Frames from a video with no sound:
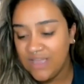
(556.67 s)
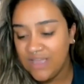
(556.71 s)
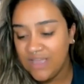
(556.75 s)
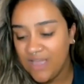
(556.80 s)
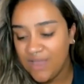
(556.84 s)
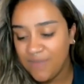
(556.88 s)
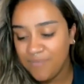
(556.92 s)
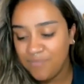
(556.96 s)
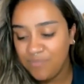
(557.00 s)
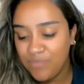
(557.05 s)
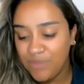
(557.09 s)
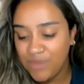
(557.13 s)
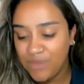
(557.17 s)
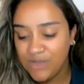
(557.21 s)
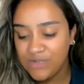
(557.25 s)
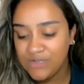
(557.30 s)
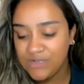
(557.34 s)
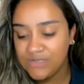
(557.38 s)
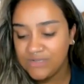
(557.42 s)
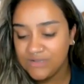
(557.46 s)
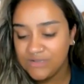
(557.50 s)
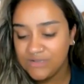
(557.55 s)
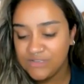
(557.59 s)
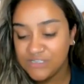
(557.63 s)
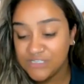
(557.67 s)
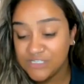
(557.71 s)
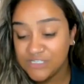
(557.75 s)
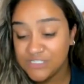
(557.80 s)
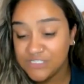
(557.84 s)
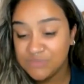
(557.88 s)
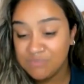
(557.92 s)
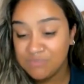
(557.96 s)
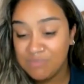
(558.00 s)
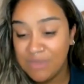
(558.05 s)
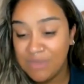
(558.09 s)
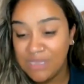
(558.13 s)
and
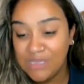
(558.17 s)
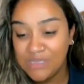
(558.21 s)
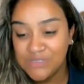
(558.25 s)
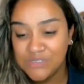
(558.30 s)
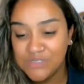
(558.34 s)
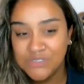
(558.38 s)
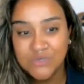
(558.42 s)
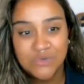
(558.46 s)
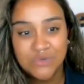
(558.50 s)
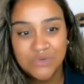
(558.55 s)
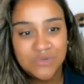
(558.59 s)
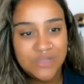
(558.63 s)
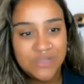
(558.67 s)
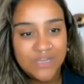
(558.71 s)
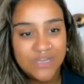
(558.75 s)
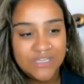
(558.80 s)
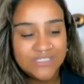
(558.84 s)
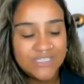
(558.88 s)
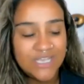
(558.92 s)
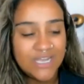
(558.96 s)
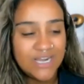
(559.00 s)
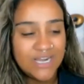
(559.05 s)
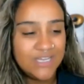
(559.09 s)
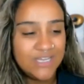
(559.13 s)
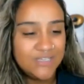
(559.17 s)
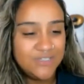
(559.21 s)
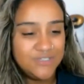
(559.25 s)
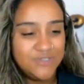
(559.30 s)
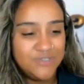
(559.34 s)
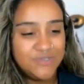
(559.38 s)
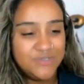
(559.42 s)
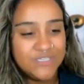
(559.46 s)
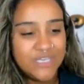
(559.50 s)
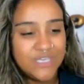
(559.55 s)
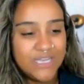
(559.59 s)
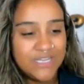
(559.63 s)
just make sure that, exactly as
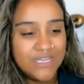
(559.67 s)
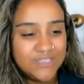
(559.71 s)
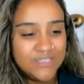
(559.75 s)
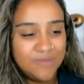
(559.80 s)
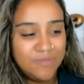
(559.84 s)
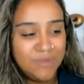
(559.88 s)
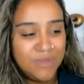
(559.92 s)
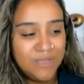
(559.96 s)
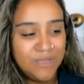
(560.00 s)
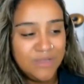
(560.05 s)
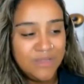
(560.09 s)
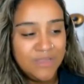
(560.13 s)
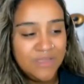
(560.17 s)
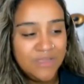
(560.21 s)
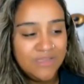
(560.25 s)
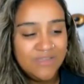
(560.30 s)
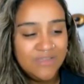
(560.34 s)
you said, I mean,